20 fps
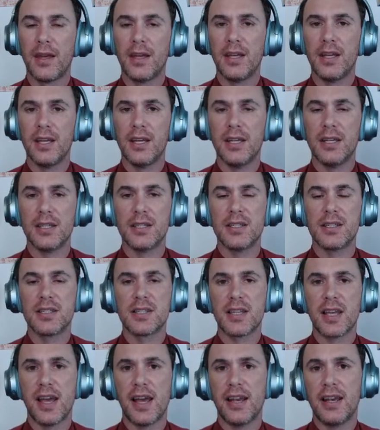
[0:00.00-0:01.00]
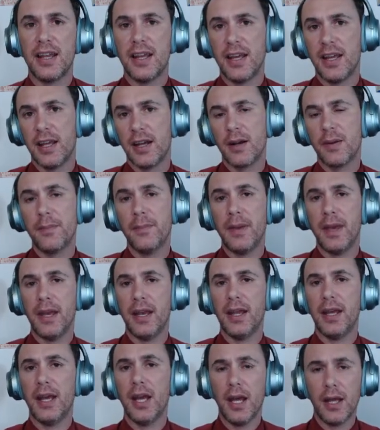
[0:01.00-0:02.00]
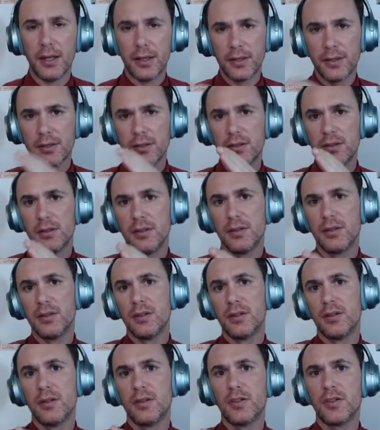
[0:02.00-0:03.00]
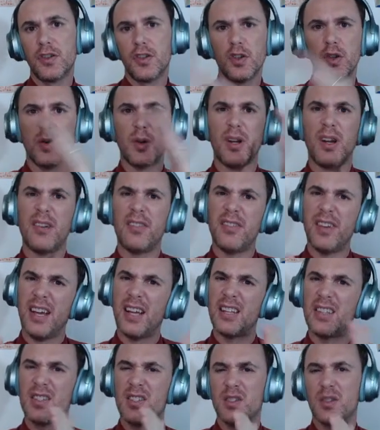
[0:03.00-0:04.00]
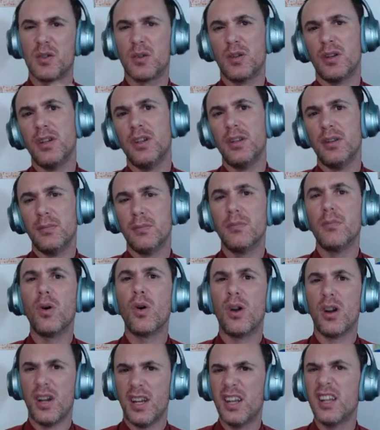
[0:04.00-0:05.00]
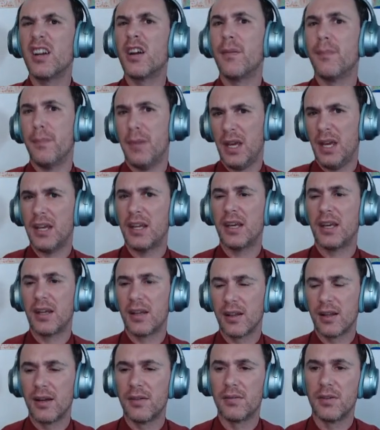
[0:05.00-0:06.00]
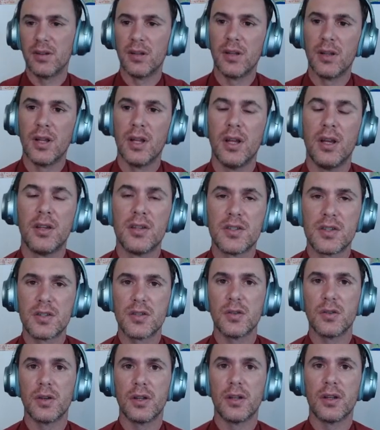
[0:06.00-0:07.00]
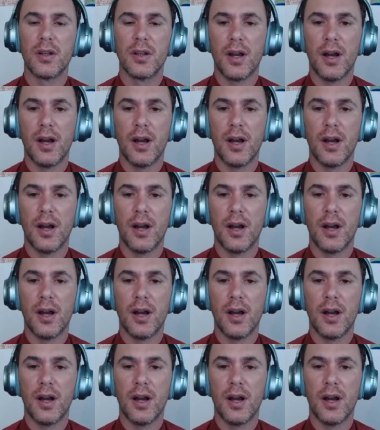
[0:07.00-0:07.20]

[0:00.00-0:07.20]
is an intermediate to advanced student, more intermediate level student.